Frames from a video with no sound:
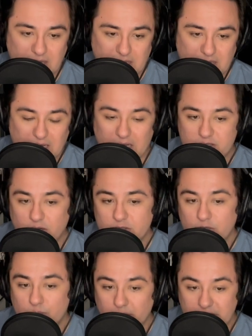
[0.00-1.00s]
It's also
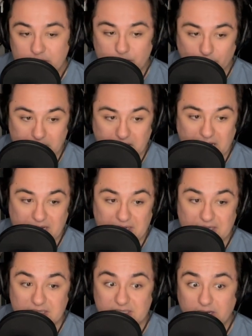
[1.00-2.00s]
pretty short, and
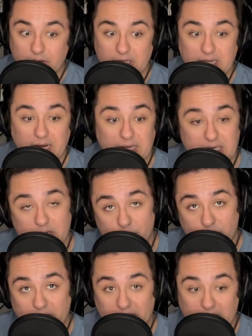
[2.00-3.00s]
considering that I keep
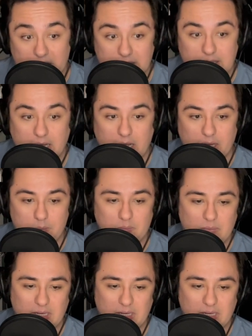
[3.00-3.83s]
running out of time